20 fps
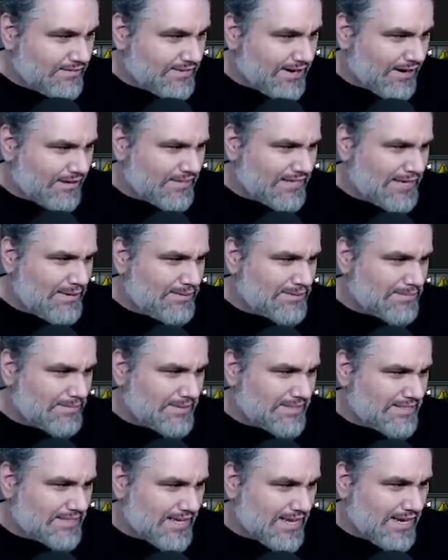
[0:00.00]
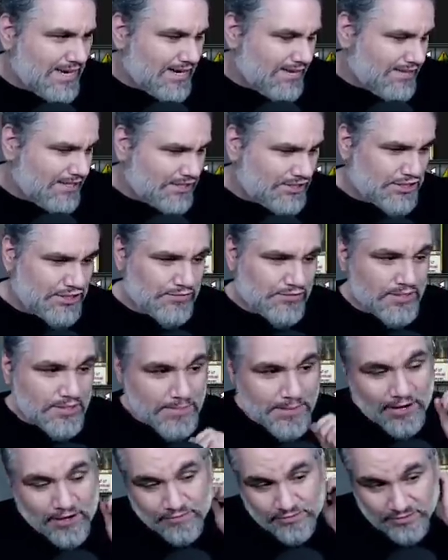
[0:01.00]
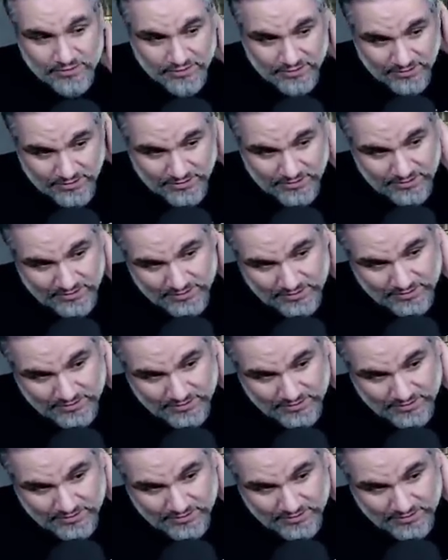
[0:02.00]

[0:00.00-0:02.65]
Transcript: I don't think he was a mistake. I think it's just a really powerful card.